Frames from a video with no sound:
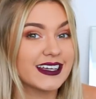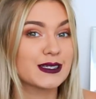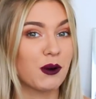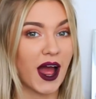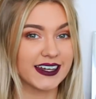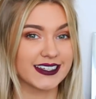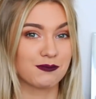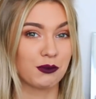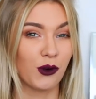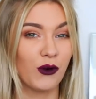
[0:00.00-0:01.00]
this brand
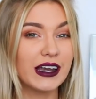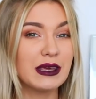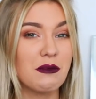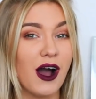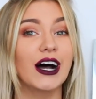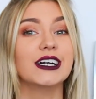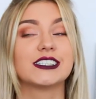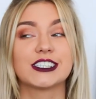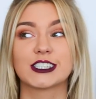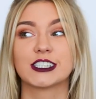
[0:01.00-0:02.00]
is pretty
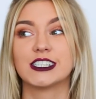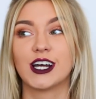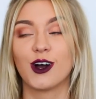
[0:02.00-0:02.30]
much